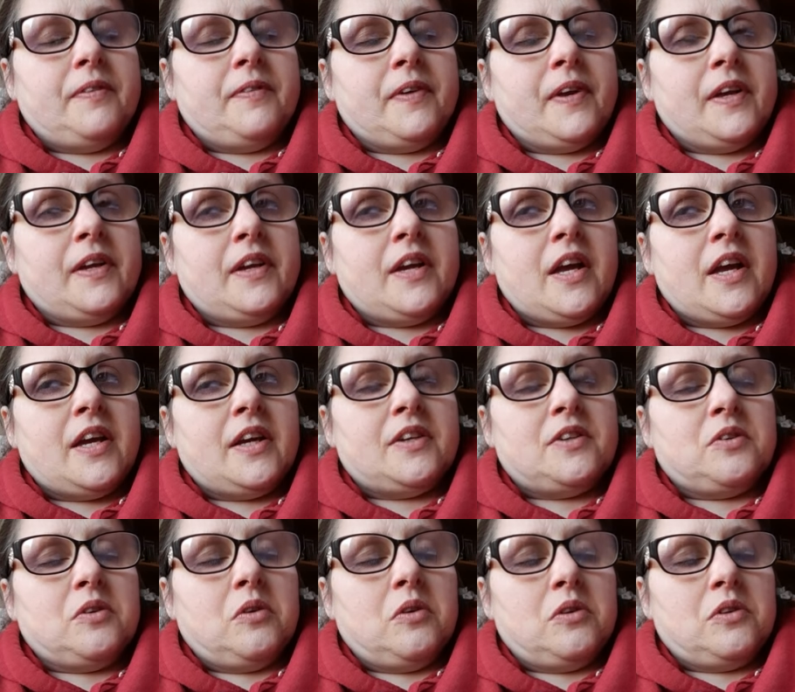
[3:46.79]
very
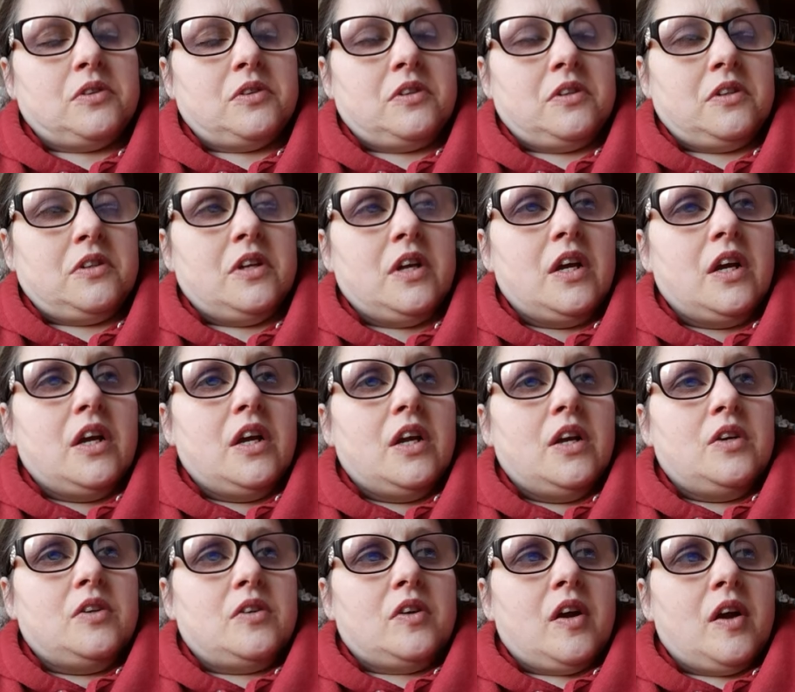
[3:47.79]
exhausted.
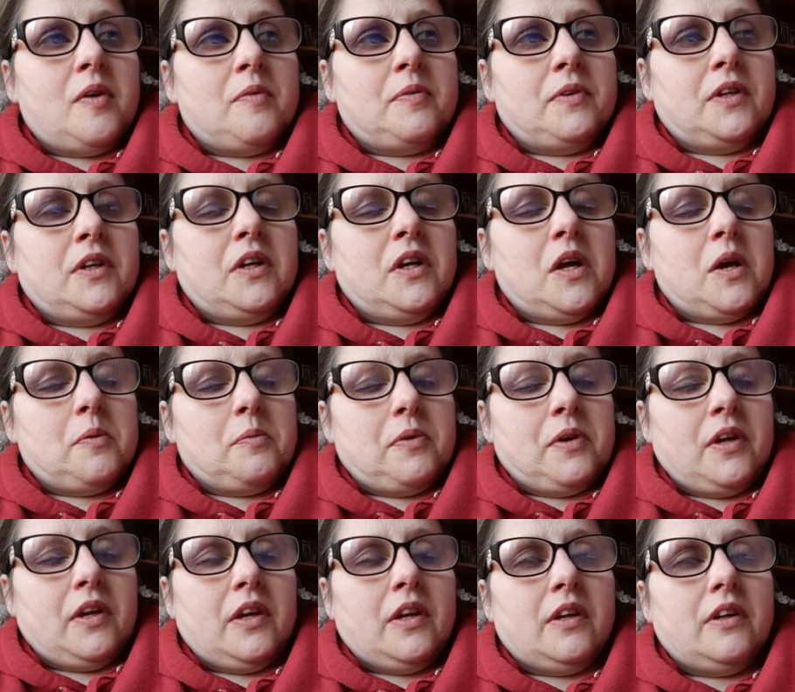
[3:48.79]
So I'm in a lot of
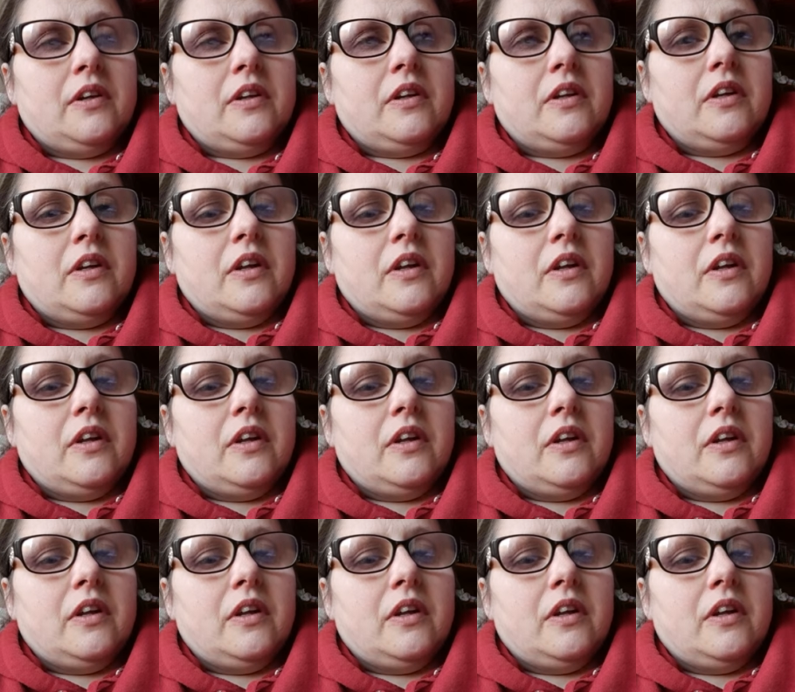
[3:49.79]
pain.